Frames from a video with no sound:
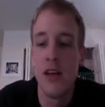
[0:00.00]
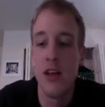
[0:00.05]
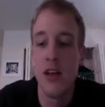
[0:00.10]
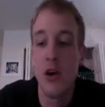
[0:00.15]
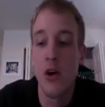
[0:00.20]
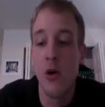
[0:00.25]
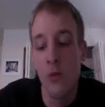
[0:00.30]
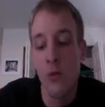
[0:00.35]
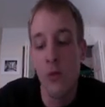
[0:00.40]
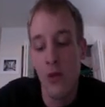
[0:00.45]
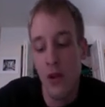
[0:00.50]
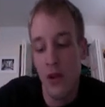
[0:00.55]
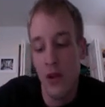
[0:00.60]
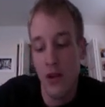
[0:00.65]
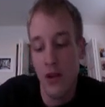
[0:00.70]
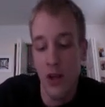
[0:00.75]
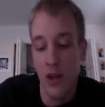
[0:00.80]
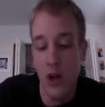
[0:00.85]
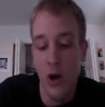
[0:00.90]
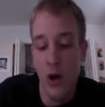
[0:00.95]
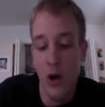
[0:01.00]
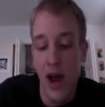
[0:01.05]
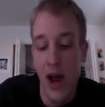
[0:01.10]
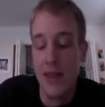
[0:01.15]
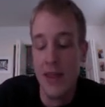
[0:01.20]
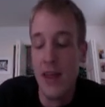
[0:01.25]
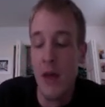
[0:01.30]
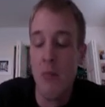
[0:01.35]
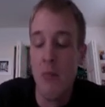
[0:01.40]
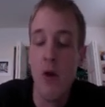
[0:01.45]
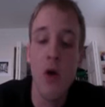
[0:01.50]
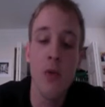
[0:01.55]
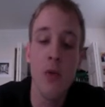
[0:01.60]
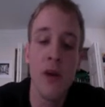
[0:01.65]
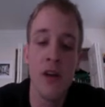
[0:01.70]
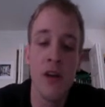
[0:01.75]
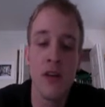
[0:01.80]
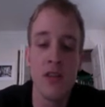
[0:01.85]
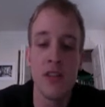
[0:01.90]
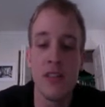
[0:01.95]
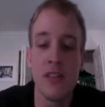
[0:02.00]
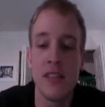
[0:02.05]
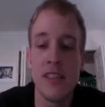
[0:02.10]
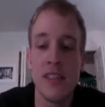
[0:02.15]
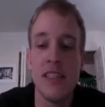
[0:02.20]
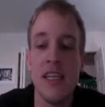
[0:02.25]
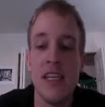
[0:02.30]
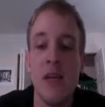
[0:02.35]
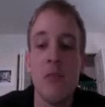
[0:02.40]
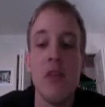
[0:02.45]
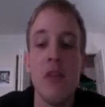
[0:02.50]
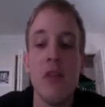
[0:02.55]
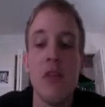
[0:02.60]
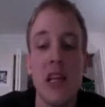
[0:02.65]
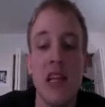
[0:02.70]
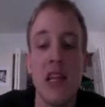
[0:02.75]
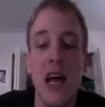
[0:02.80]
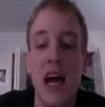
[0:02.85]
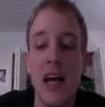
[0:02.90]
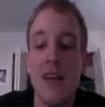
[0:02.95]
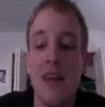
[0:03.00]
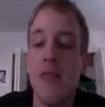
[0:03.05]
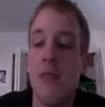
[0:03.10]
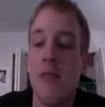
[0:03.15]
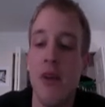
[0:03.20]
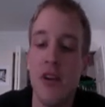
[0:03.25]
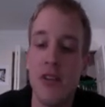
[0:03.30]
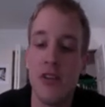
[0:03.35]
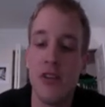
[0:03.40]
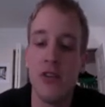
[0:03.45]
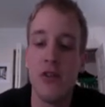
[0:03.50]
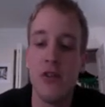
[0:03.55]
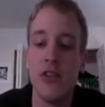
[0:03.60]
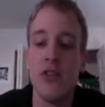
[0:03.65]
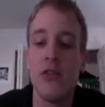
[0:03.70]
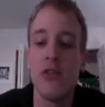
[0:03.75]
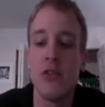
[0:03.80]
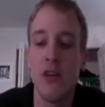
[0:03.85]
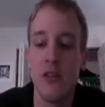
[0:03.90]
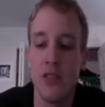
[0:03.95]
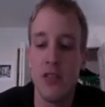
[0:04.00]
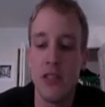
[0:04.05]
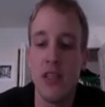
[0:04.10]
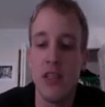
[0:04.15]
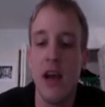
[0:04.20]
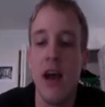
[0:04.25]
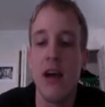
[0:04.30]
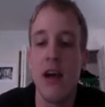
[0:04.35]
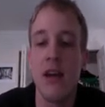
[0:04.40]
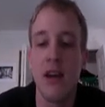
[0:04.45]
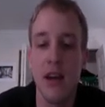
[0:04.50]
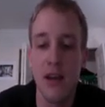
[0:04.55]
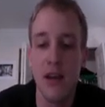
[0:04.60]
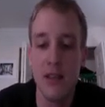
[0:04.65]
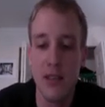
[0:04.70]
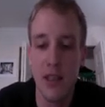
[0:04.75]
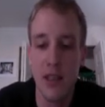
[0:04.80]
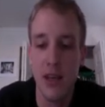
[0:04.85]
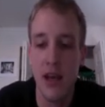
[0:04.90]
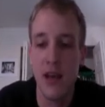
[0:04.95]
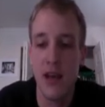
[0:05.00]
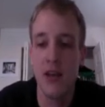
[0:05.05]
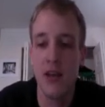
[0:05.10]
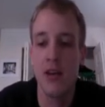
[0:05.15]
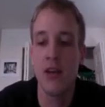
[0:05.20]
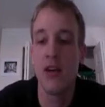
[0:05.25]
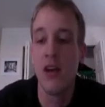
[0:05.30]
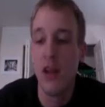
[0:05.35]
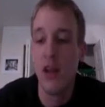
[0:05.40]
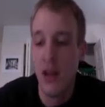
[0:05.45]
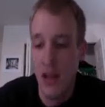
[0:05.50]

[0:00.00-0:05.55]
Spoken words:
at that moment doesn't seem like a lot, but as soon as you start stacking it together